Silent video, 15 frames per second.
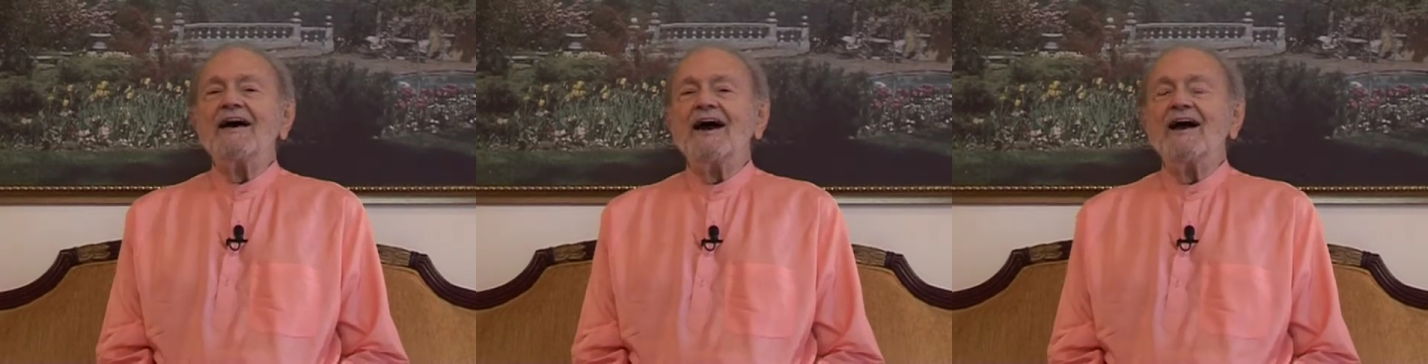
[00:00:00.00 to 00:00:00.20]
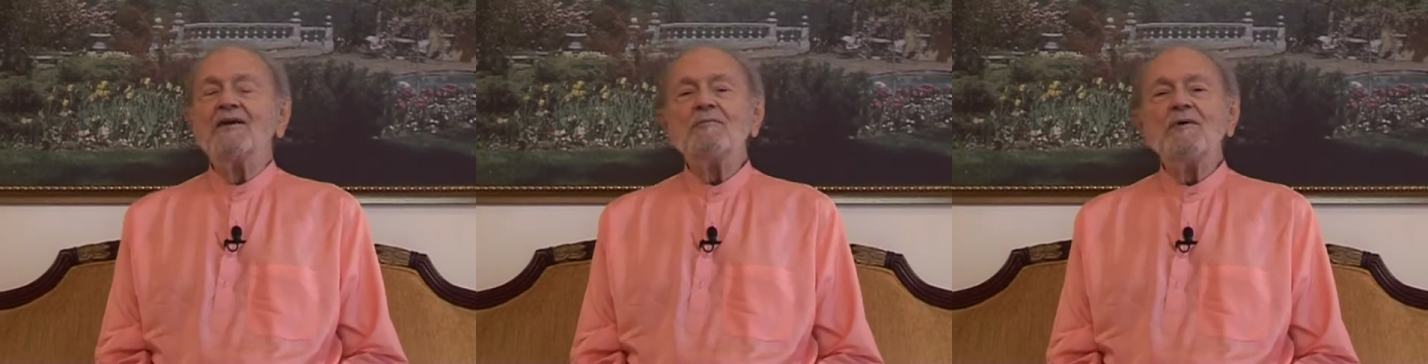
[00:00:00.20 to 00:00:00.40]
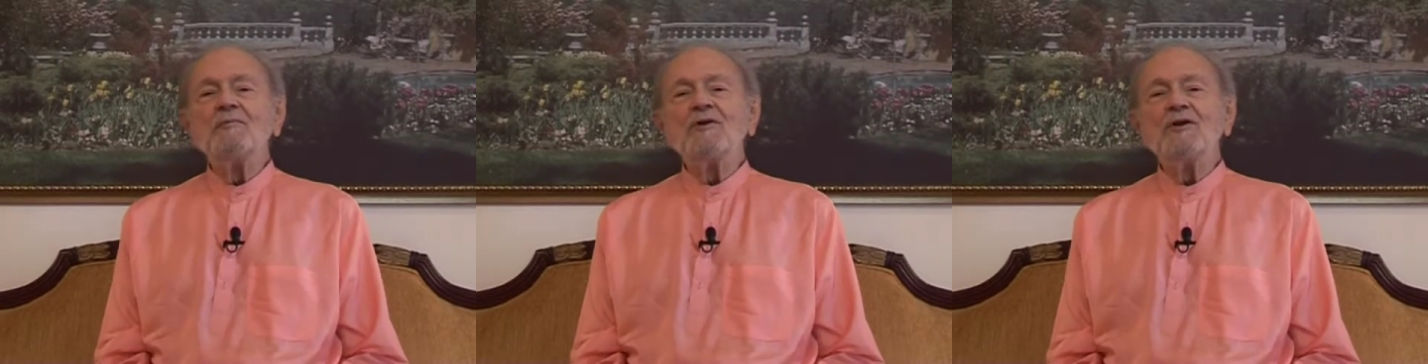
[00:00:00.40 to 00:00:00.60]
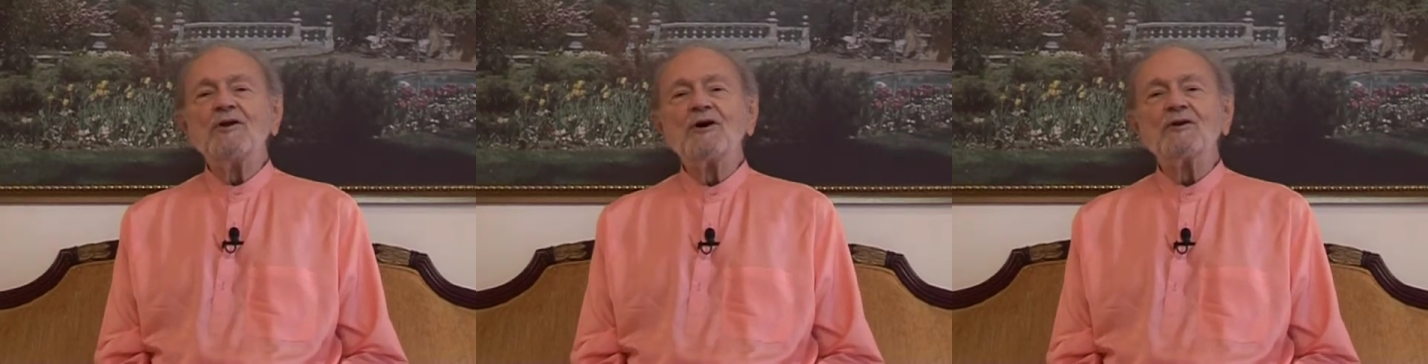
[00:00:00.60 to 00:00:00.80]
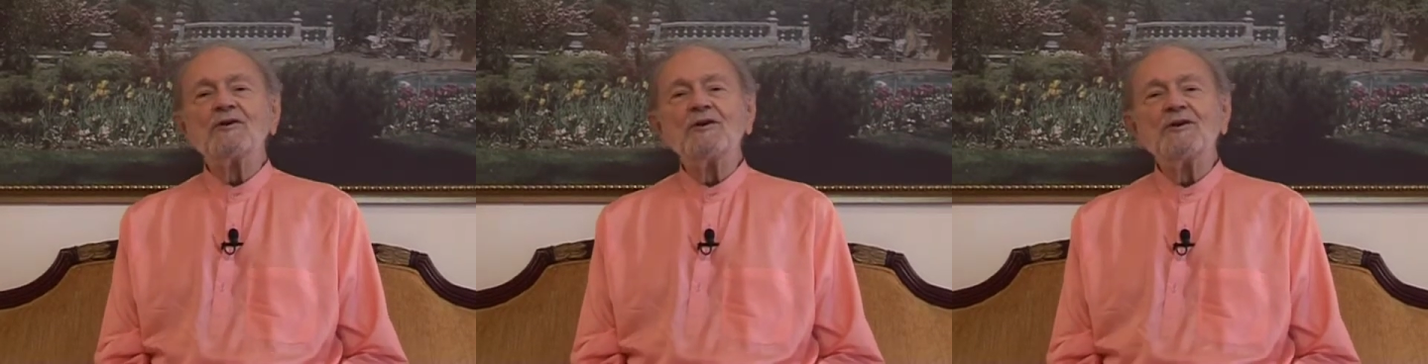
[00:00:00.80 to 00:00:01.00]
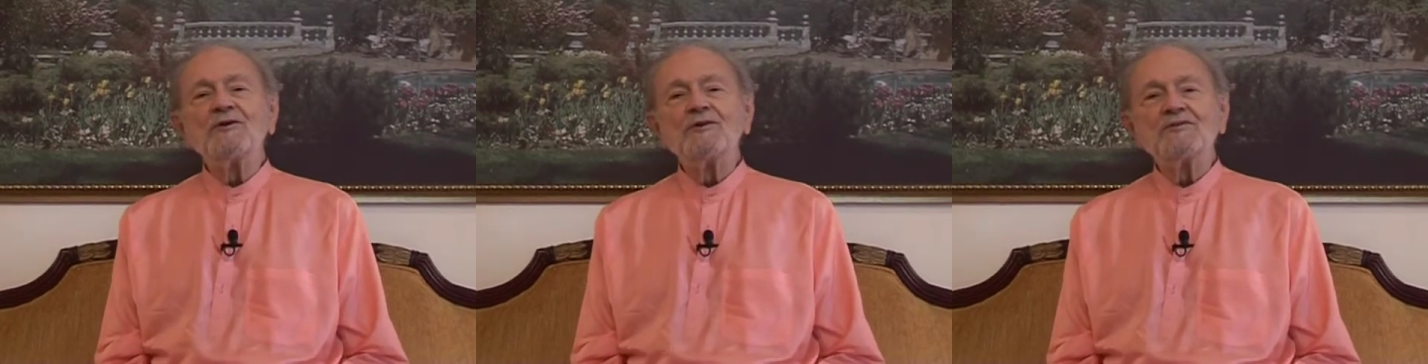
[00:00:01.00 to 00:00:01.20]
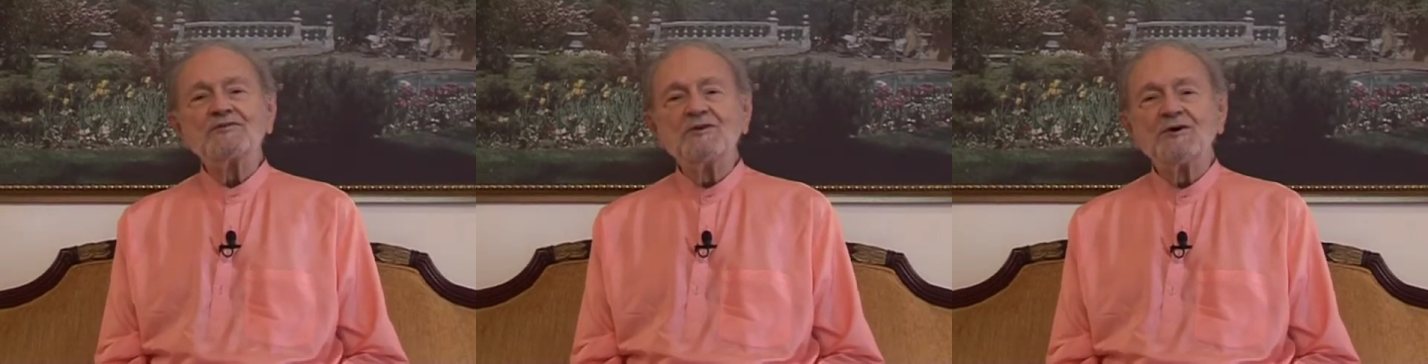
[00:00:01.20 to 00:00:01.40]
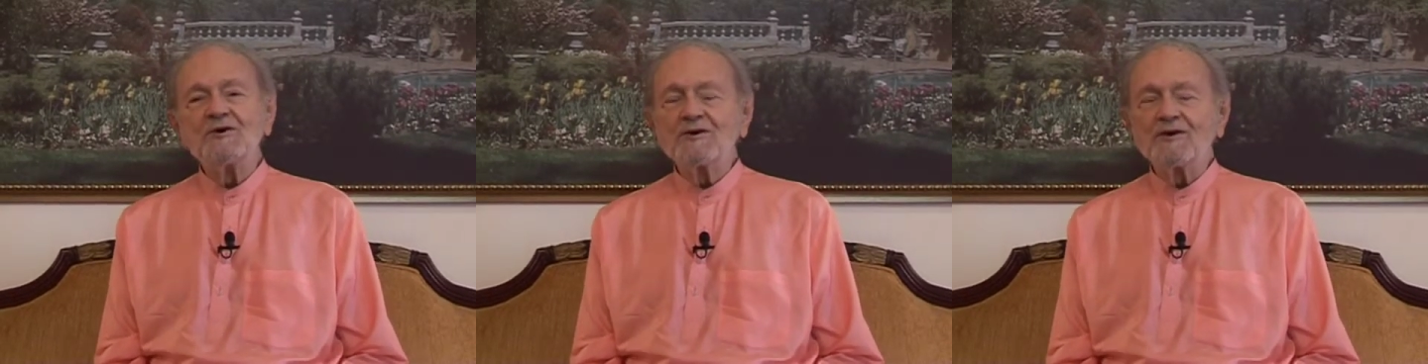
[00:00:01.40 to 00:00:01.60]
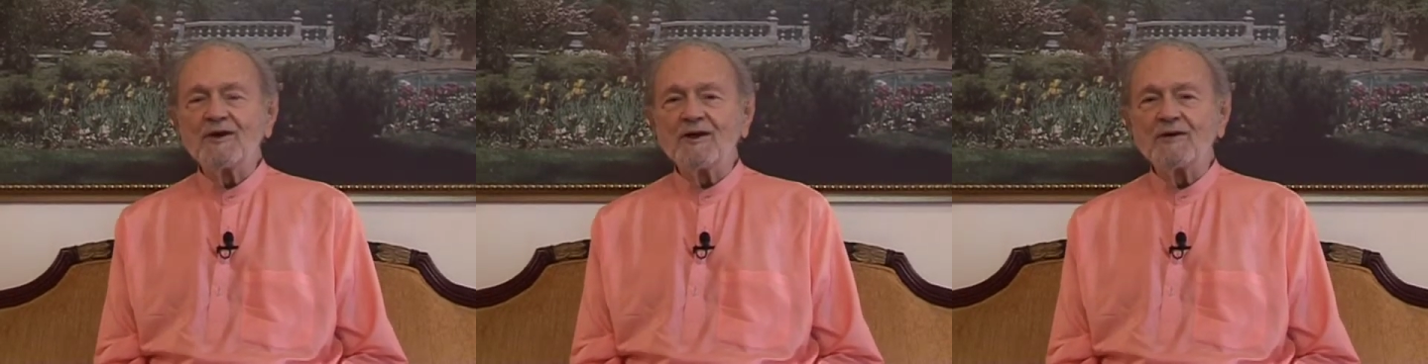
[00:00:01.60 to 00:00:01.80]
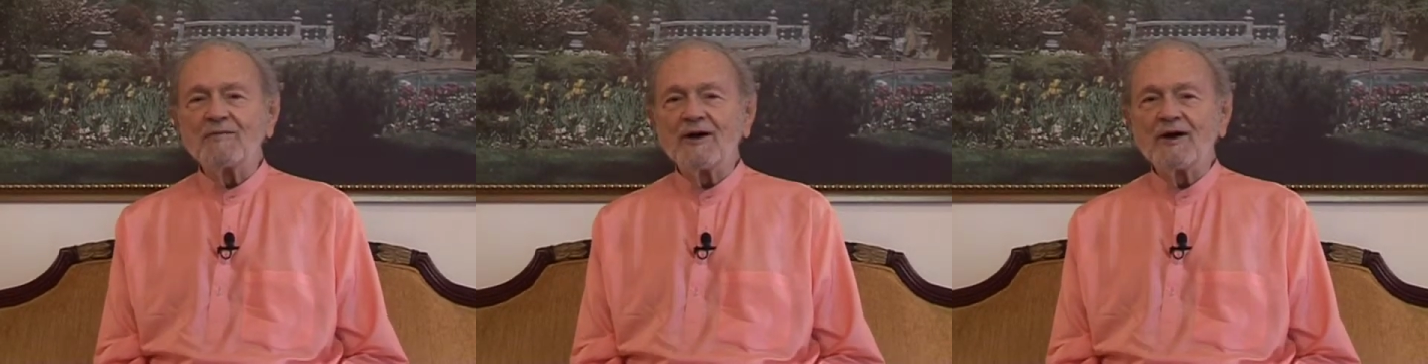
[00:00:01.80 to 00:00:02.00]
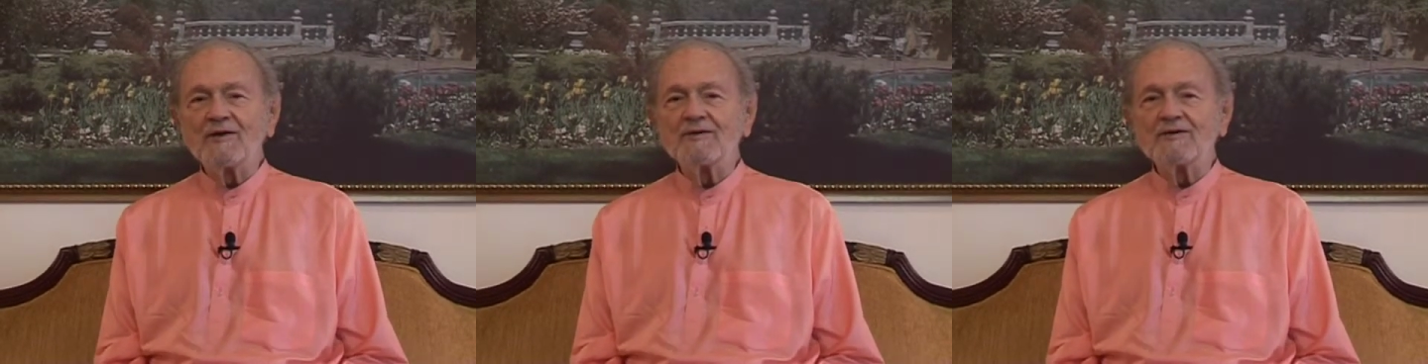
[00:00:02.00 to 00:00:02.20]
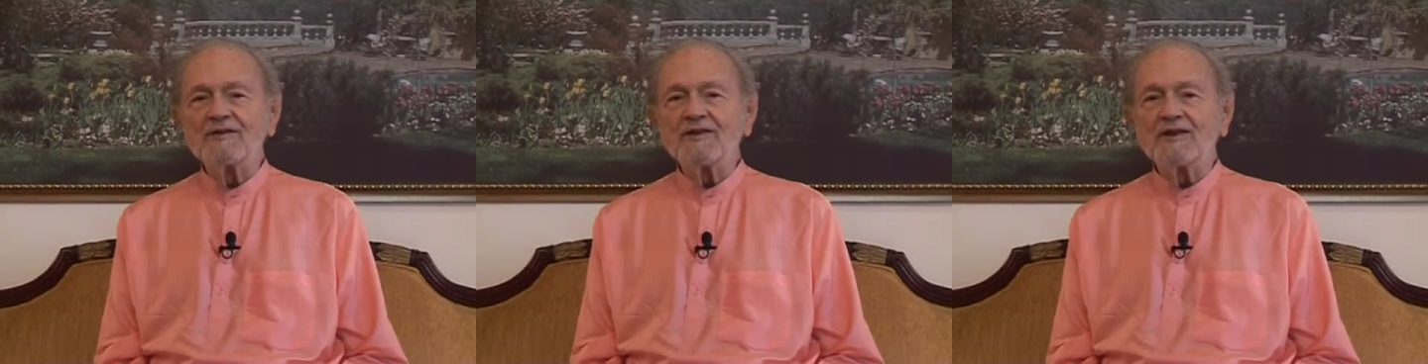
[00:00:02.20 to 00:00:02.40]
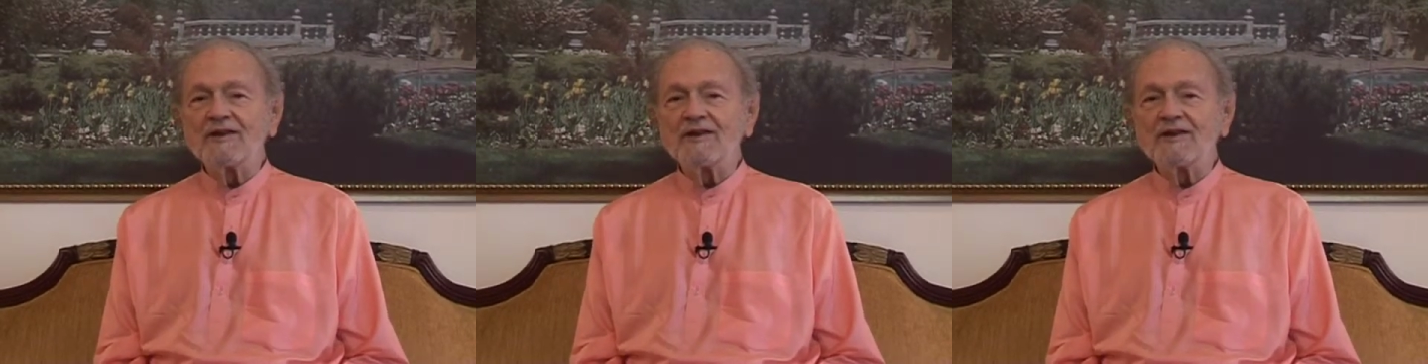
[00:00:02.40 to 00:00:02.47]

I remember Dr. Lewis talking about